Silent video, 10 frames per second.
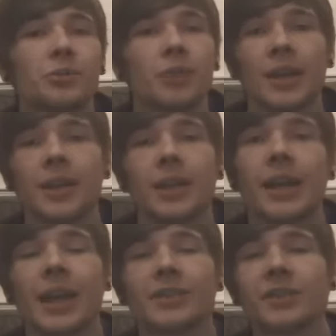already
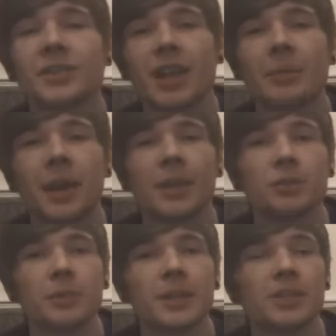and has the same
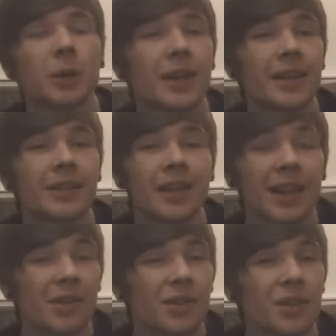HP, so it is,
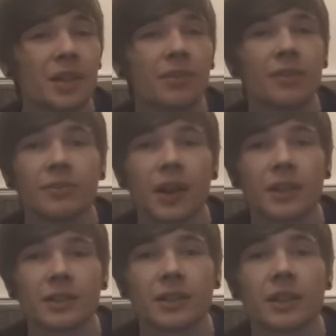in theory,
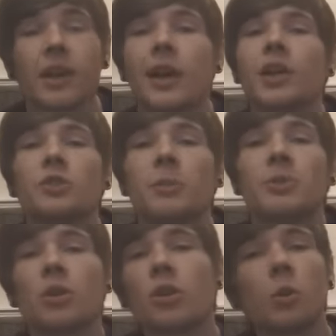faster. So I'm
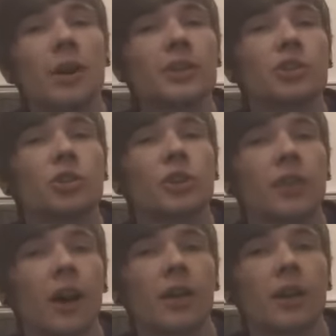not quite sure if
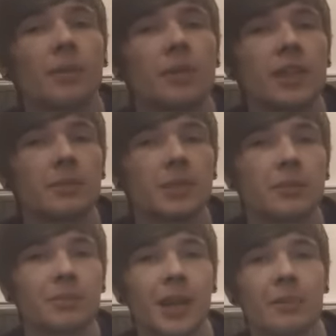Arcanine redeems its
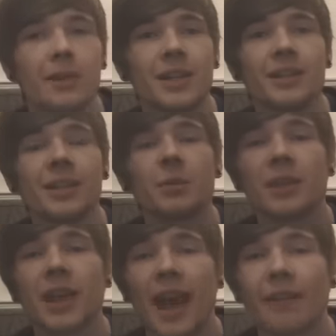playability with
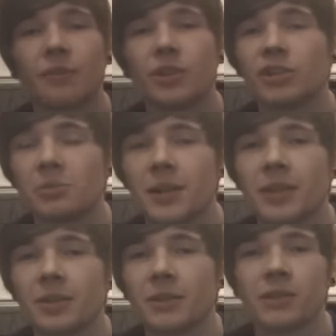an average
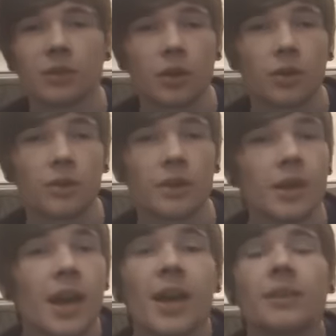ability of its own.
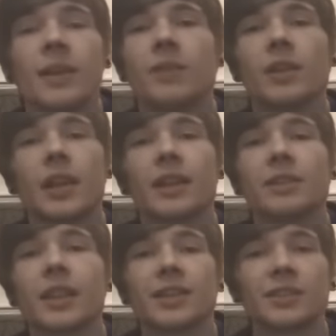
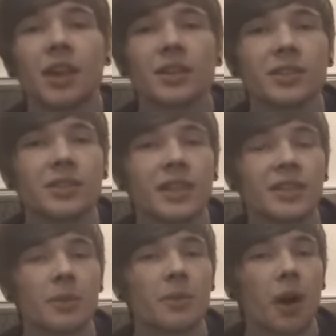Nevertheless, it's nice to see
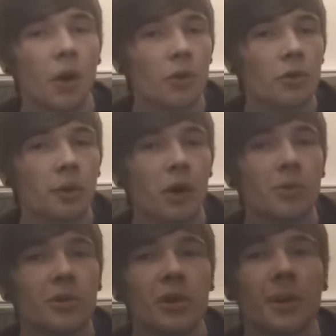some of the older
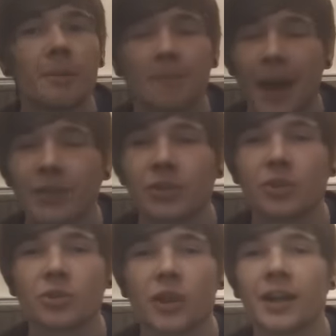Pokemon going back to
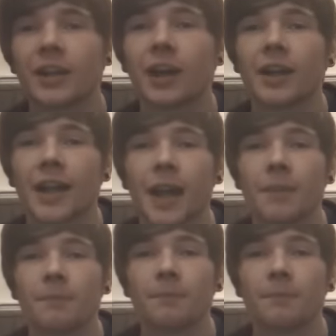the trading card game.